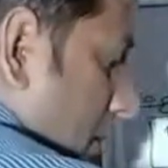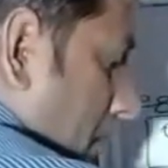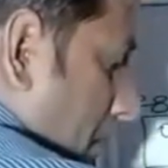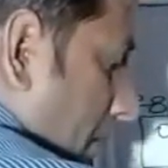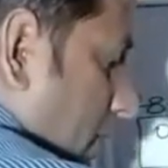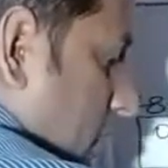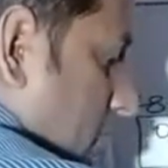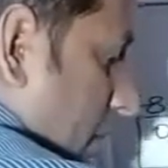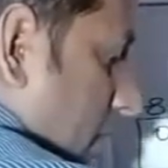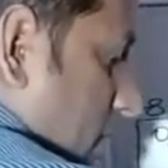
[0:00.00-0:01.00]
minus
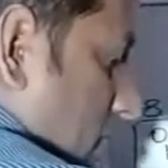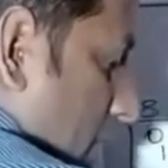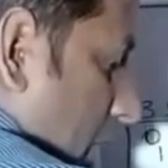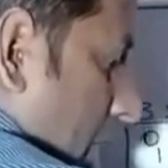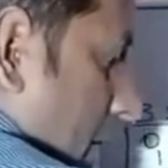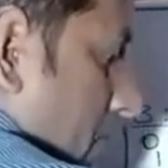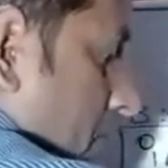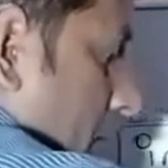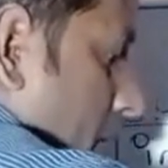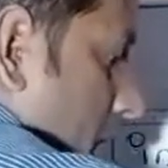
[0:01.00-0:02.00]
minus a,
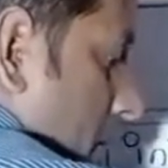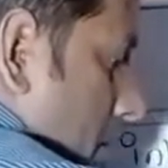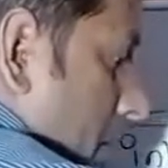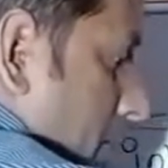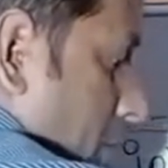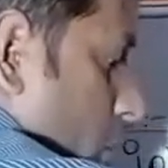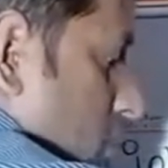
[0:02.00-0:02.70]
post